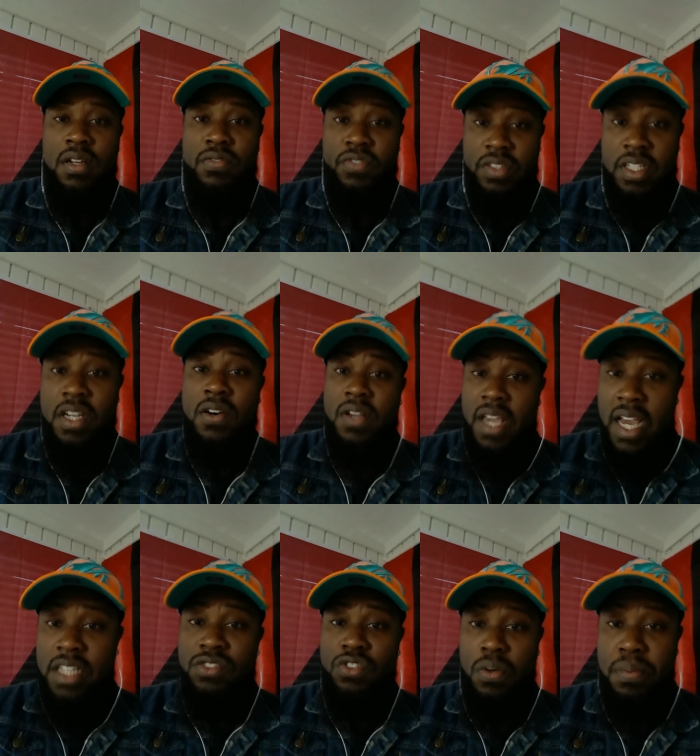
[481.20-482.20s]
Fidel
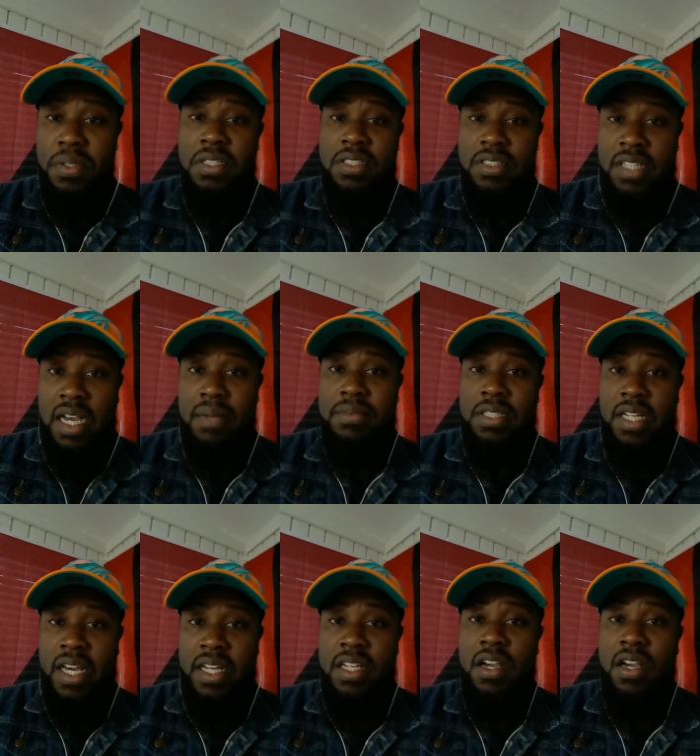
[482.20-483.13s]
Castro put a stop to that.